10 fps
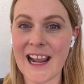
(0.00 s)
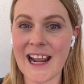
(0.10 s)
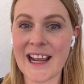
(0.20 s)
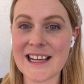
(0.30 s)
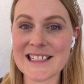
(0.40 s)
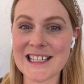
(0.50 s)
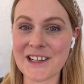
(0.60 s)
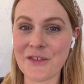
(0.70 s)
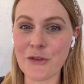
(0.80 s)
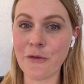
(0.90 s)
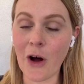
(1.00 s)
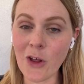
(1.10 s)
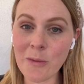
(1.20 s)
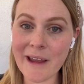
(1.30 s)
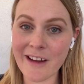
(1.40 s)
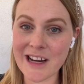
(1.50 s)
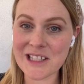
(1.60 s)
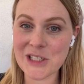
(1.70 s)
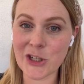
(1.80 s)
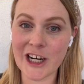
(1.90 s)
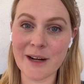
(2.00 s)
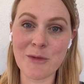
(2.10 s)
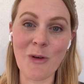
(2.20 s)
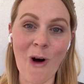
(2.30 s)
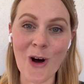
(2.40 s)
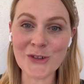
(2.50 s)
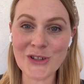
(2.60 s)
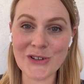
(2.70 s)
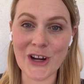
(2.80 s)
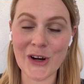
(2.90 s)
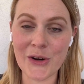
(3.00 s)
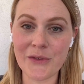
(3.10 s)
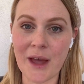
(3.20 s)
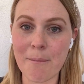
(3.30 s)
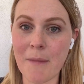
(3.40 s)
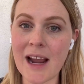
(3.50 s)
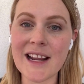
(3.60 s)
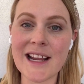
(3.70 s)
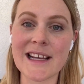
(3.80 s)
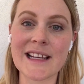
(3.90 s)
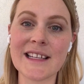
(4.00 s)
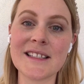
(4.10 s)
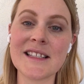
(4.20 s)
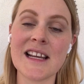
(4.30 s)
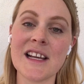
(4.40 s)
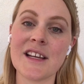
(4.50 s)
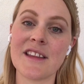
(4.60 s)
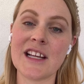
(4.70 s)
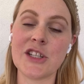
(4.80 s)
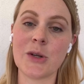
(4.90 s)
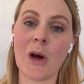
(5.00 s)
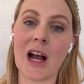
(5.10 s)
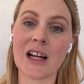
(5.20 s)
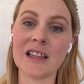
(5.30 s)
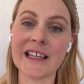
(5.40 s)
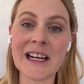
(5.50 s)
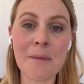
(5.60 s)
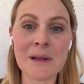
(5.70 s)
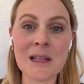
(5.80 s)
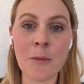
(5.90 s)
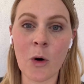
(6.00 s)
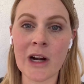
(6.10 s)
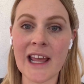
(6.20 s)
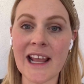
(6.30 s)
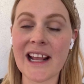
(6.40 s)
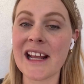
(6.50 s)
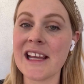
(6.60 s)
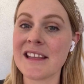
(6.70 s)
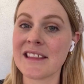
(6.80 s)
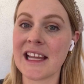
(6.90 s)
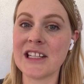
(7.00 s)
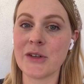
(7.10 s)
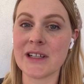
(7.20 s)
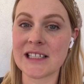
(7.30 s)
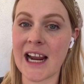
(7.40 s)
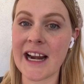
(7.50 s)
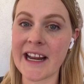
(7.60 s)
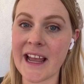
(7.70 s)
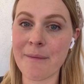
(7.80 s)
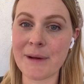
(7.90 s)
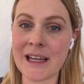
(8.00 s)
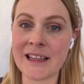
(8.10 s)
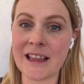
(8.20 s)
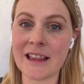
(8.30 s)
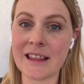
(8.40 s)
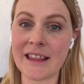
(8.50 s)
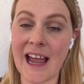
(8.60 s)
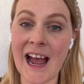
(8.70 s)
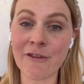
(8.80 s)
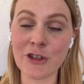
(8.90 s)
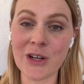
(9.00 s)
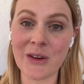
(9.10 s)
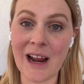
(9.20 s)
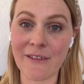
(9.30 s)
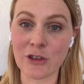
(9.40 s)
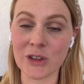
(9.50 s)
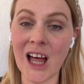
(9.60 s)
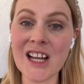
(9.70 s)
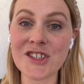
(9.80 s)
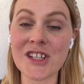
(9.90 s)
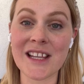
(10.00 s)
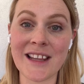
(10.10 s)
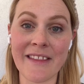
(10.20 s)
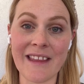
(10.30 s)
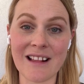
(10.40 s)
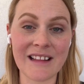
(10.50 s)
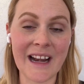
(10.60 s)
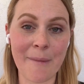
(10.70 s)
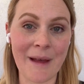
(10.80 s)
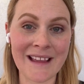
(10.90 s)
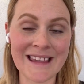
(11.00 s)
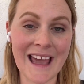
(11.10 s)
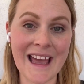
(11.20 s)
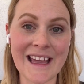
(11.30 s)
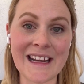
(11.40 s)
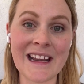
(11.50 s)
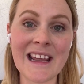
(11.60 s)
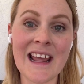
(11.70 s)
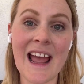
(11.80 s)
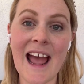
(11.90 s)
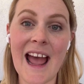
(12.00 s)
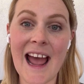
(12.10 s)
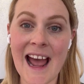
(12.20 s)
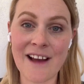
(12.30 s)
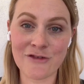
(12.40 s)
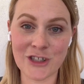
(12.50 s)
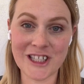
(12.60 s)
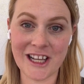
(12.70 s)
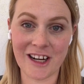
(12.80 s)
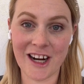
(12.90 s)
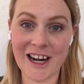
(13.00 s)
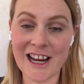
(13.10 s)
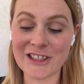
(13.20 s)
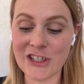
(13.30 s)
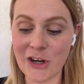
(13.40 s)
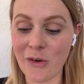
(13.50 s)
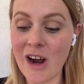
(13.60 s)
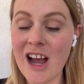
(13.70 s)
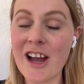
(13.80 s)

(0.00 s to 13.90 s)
And if you follow me on Instagram, you also know that my kids, they do a cleanup in the morning, they do a tidy up in the afternoon after lunch, and then they clean up again after dinner. And so